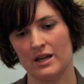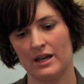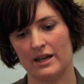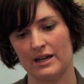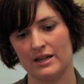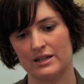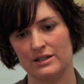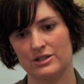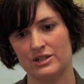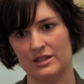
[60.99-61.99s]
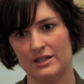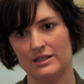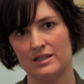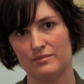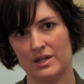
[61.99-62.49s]
and she
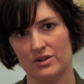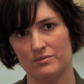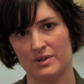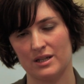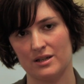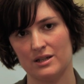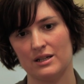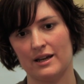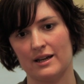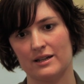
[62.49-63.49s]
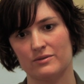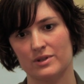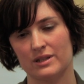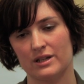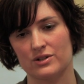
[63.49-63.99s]
emailed me and
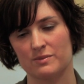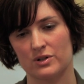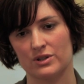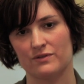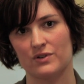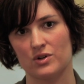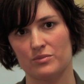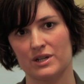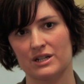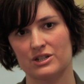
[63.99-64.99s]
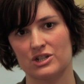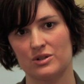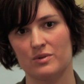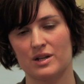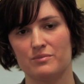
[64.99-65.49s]
we later spoke on the phone because she
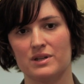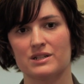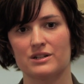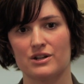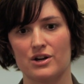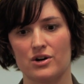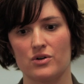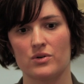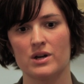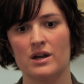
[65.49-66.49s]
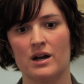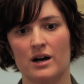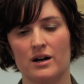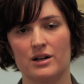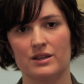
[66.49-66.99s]
wanted me to know
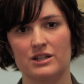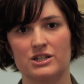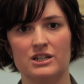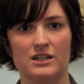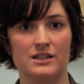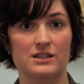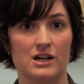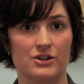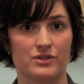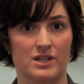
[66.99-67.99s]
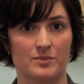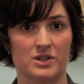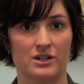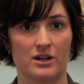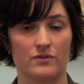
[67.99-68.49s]
uh, that she needs
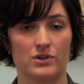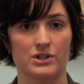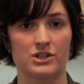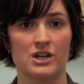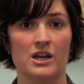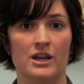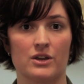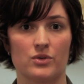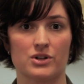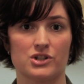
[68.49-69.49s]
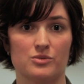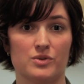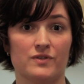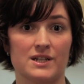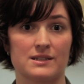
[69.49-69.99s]
contraception coverage in order to
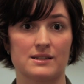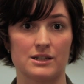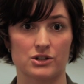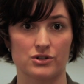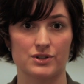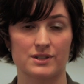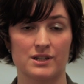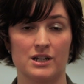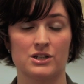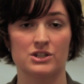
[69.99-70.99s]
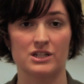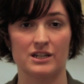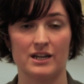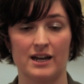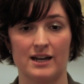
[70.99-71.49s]
prevent seizures. She
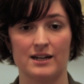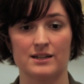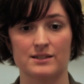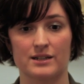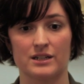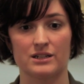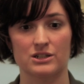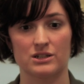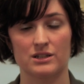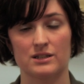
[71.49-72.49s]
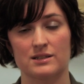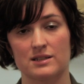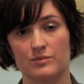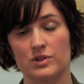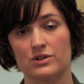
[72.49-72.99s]
has a condition that's
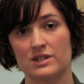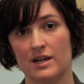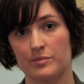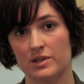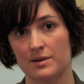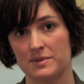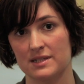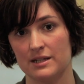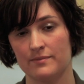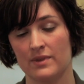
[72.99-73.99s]
similar to epilepsy,